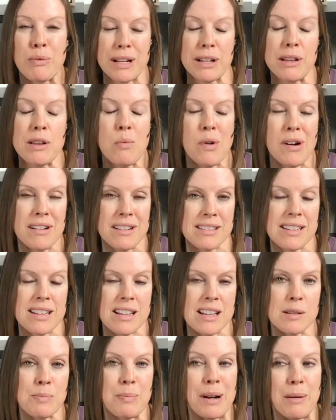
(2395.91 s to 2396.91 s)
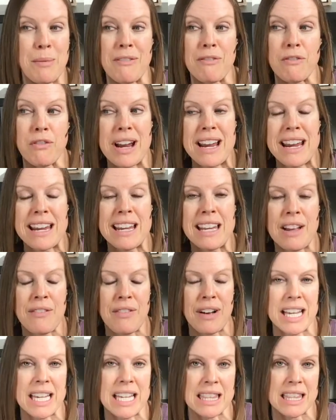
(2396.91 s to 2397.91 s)
really want is this, but I'm afraid if
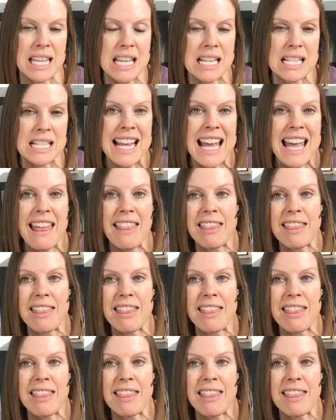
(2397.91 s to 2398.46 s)
I eat this,